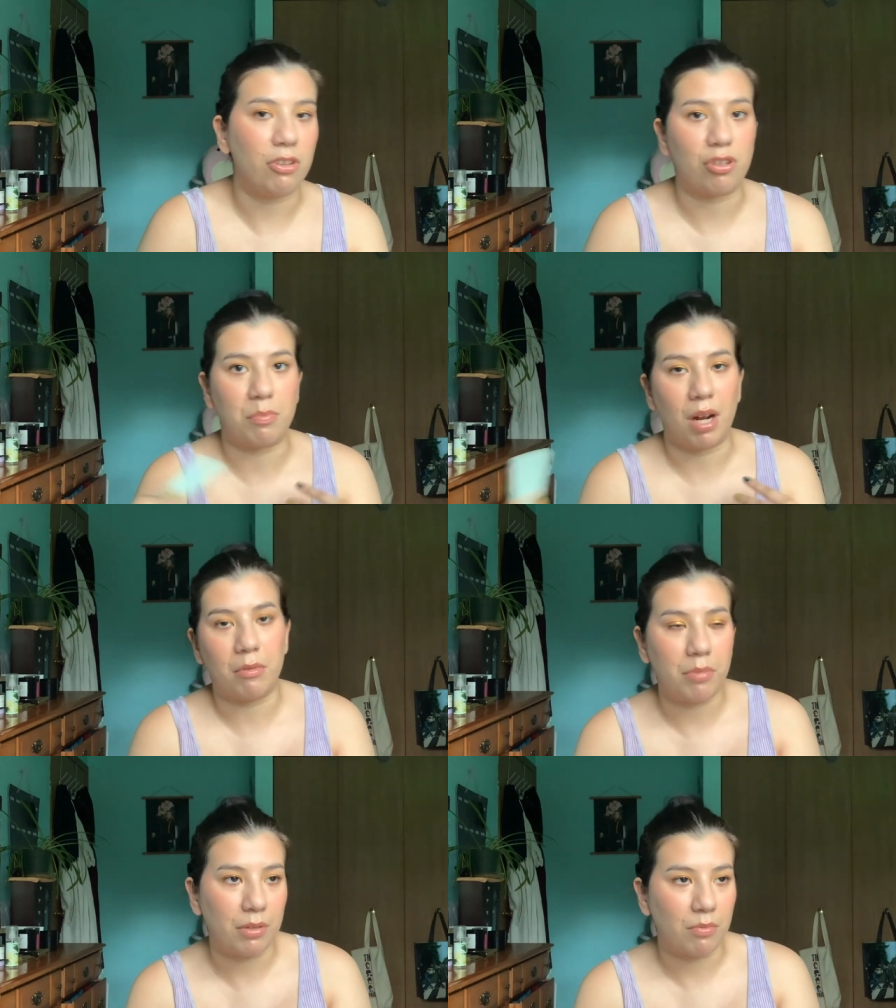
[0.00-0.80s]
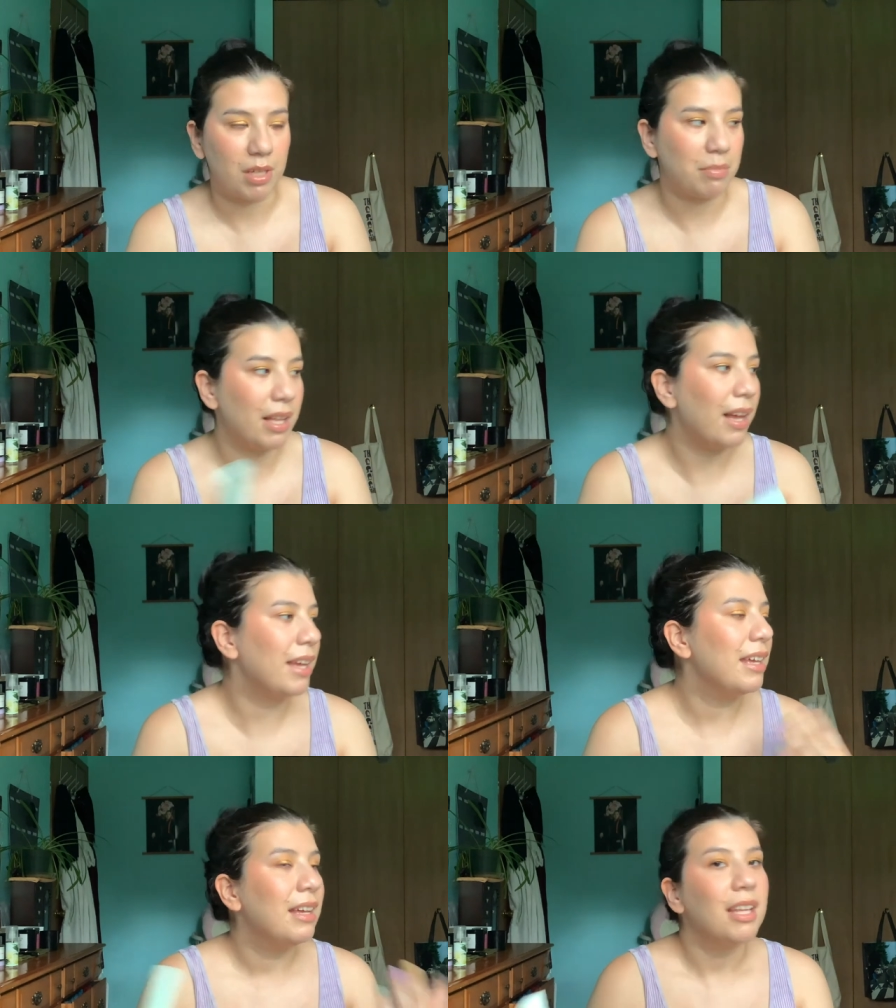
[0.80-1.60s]
you should probably reapply,
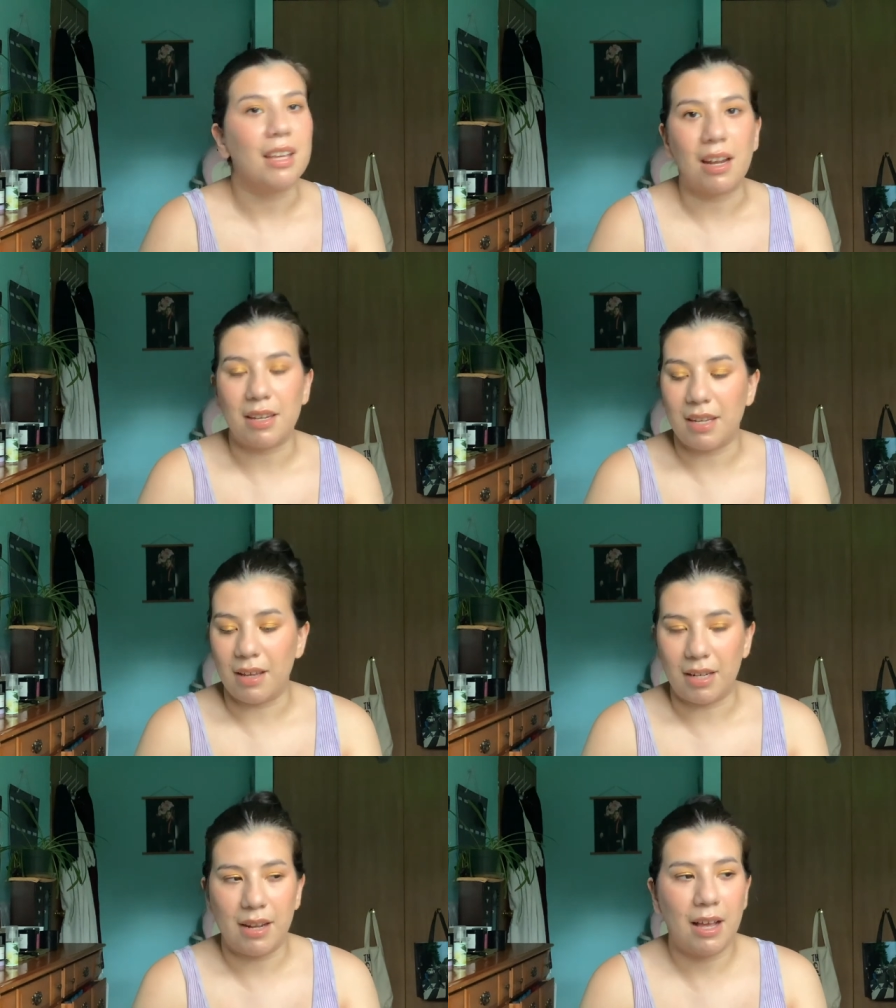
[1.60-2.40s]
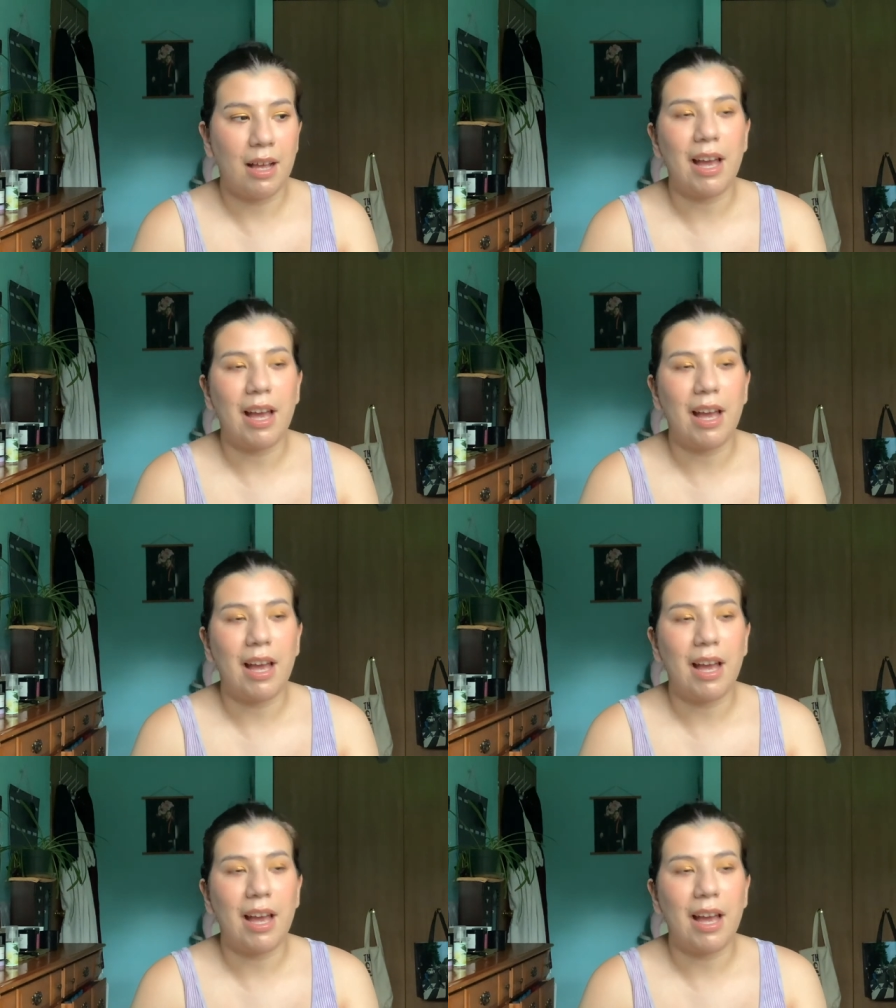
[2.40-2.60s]
yada dee, yada da.